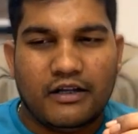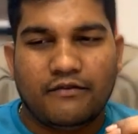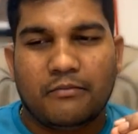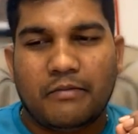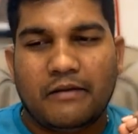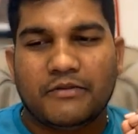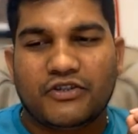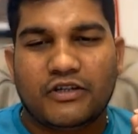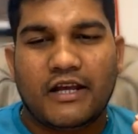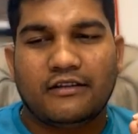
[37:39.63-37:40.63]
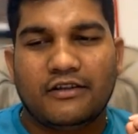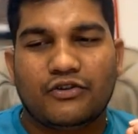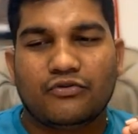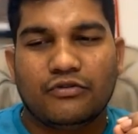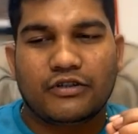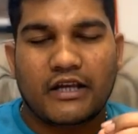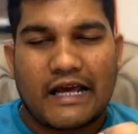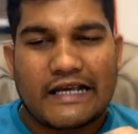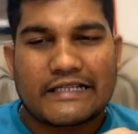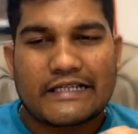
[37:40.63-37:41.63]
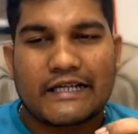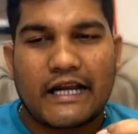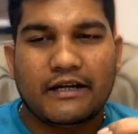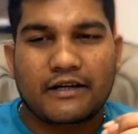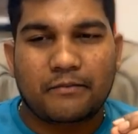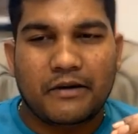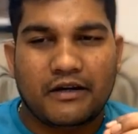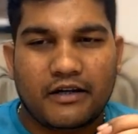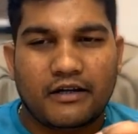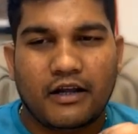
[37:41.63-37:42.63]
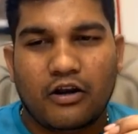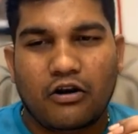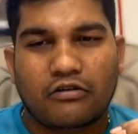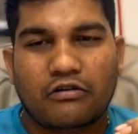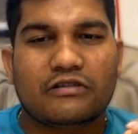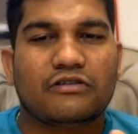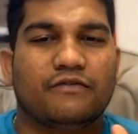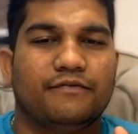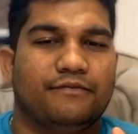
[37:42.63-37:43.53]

even by mistake, they soon realize it and repent it a lot also.